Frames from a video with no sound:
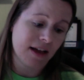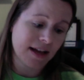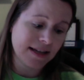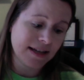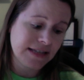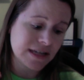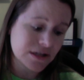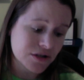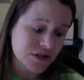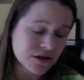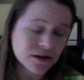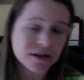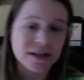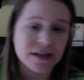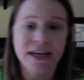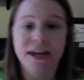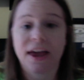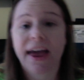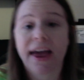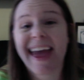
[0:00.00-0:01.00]

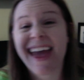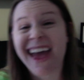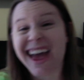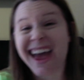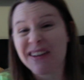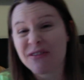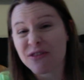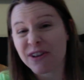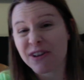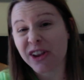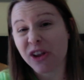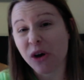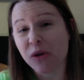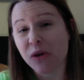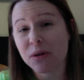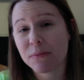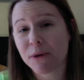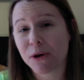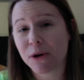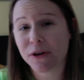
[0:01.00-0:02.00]
Additionally, every
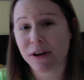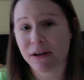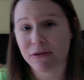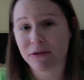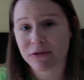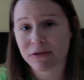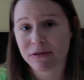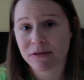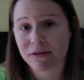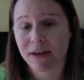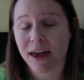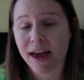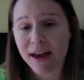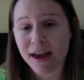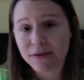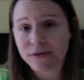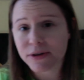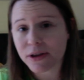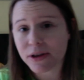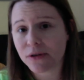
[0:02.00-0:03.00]
locomotive
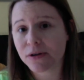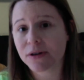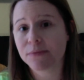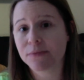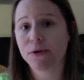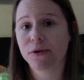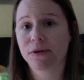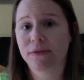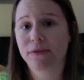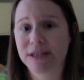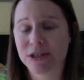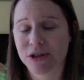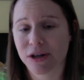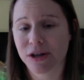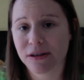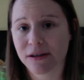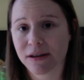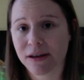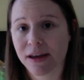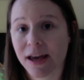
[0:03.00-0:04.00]
engine